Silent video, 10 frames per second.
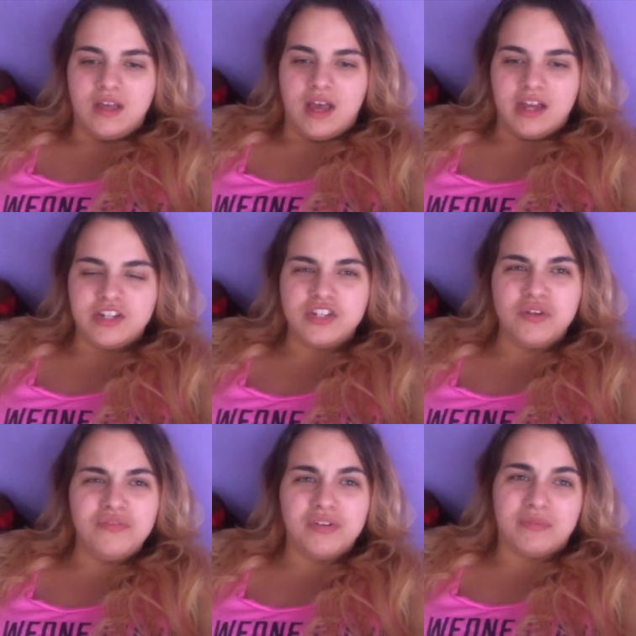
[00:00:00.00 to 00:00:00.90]
I just
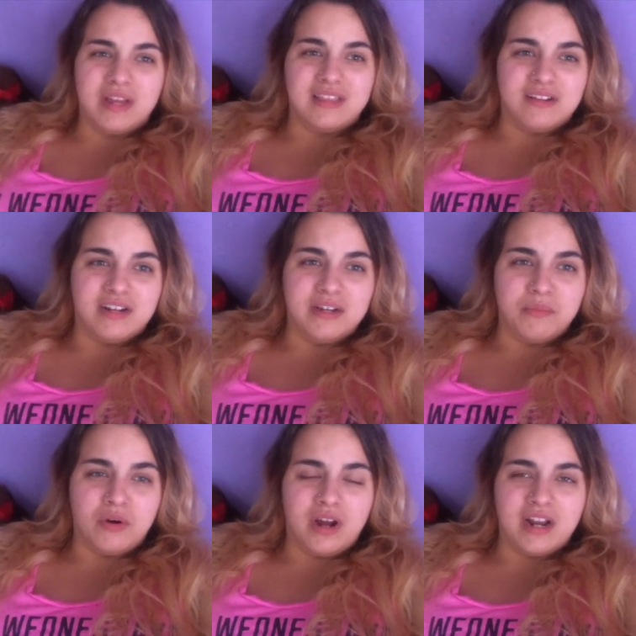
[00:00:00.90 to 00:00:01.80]
don't feel right there
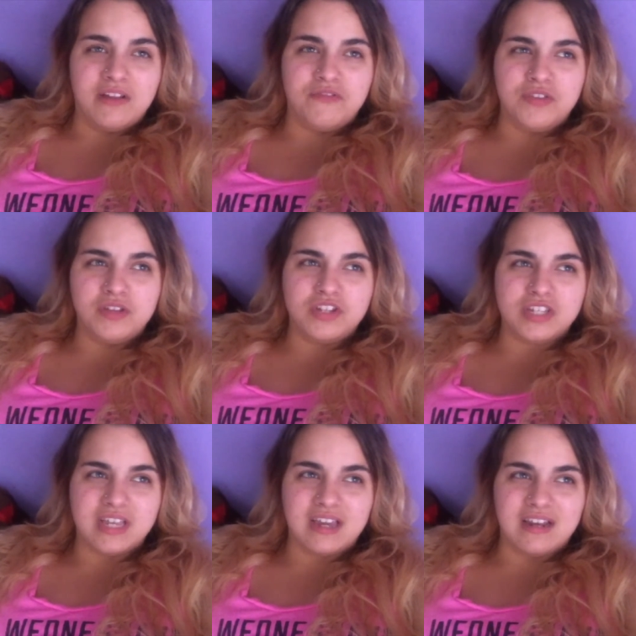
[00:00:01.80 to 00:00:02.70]
anymore. And I feel just
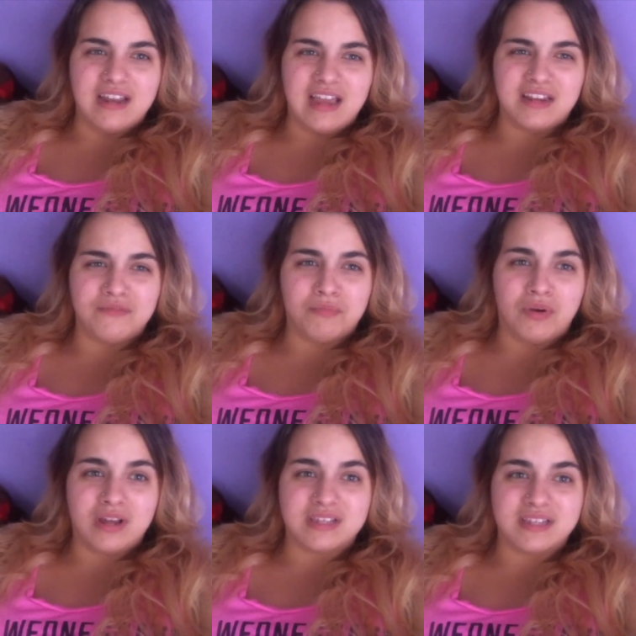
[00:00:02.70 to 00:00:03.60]
like a negative
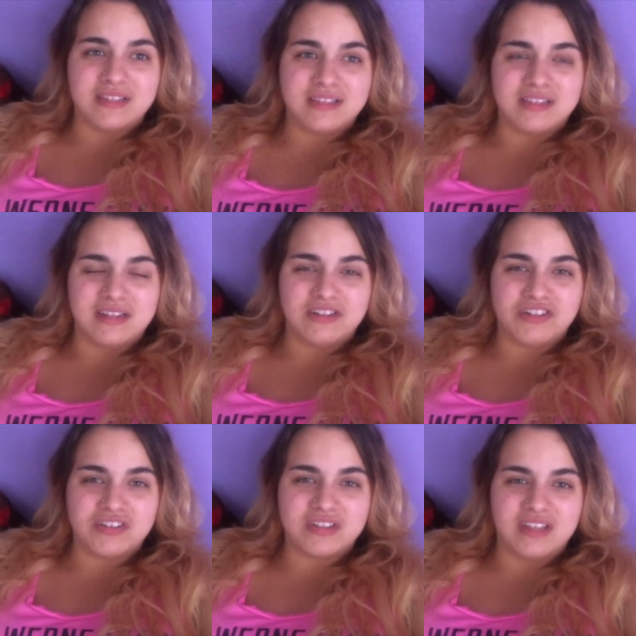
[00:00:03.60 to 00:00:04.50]
presence and
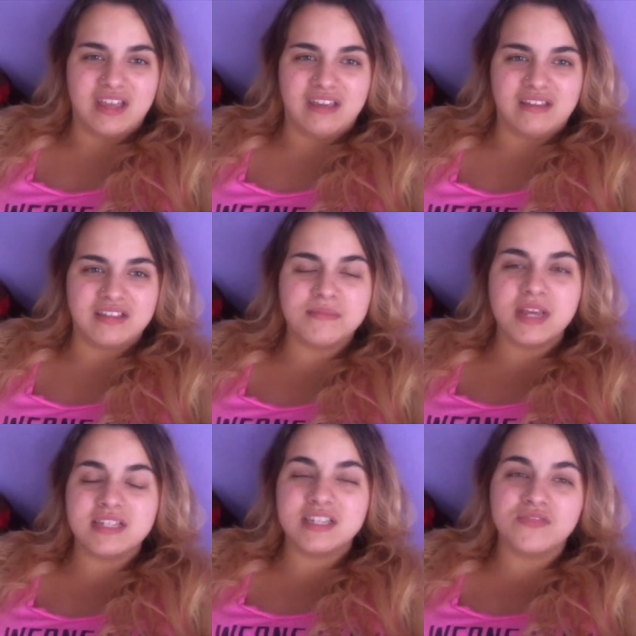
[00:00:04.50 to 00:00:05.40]
just like some
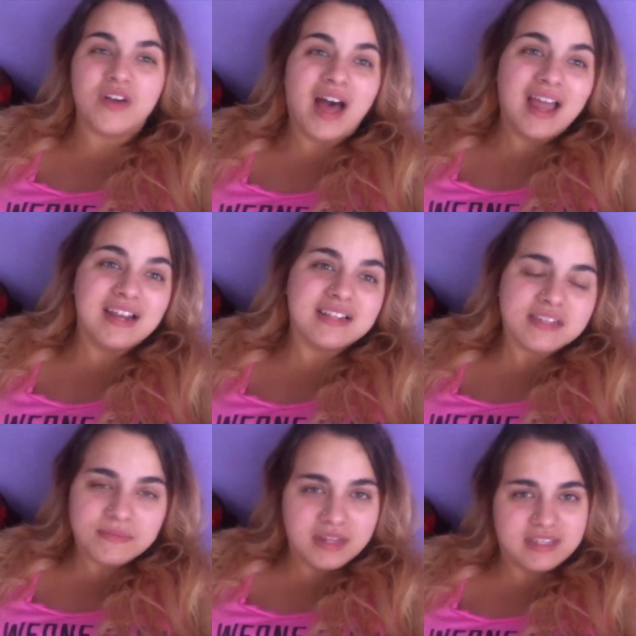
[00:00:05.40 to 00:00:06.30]
days it's fine and
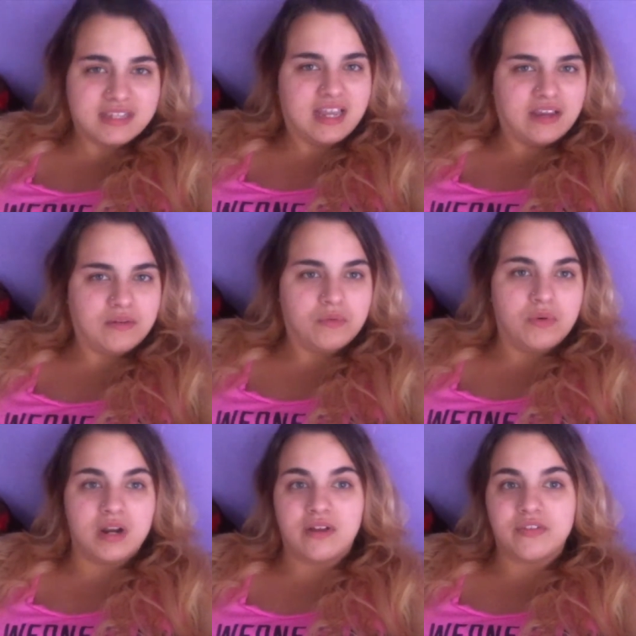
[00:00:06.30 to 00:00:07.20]
some days it's like
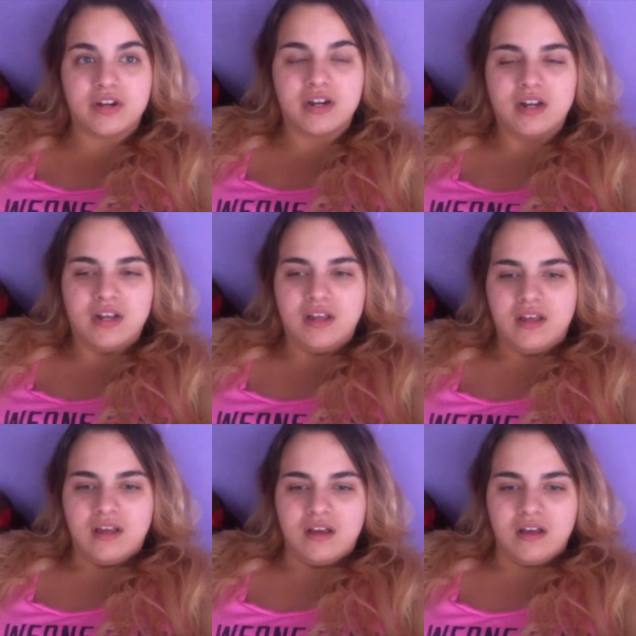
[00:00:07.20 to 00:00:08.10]
whatever.
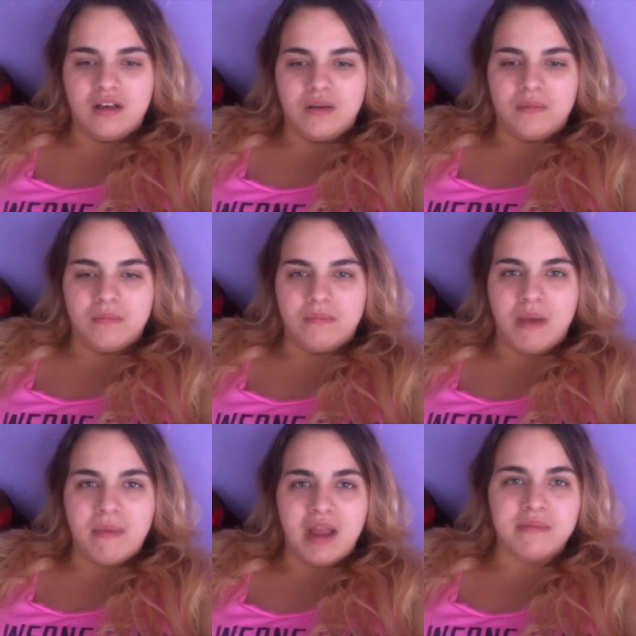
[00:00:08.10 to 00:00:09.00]
Um,
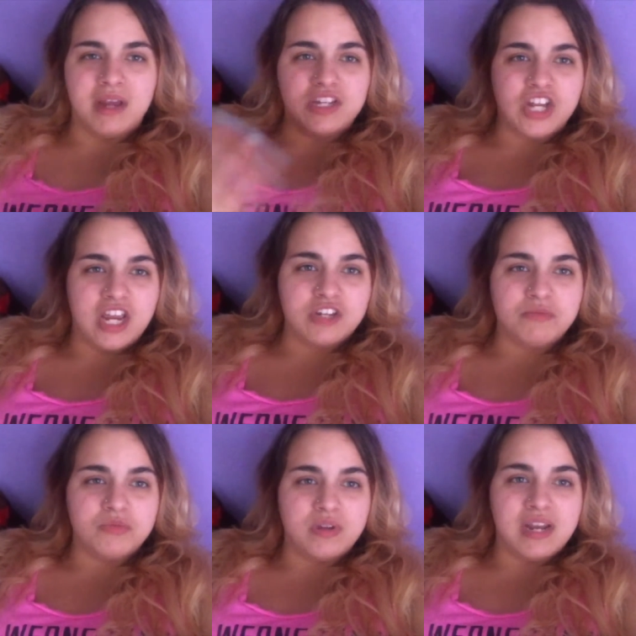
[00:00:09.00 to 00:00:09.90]
my mind might change
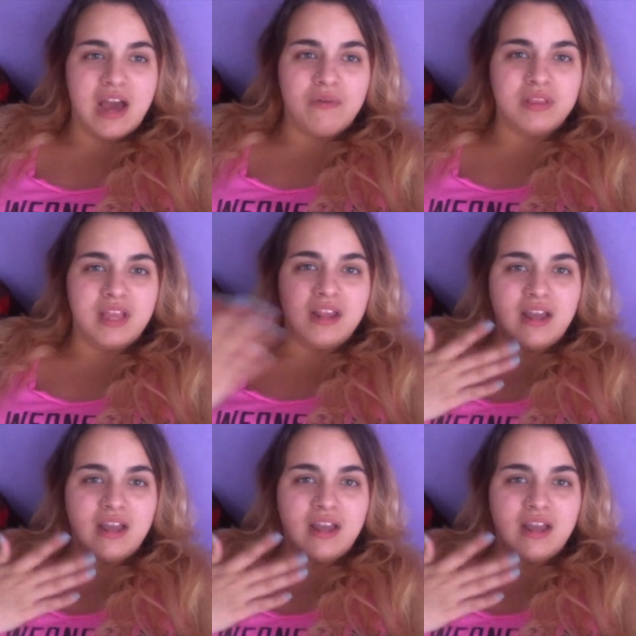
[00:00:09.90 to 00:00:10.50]
between now and then.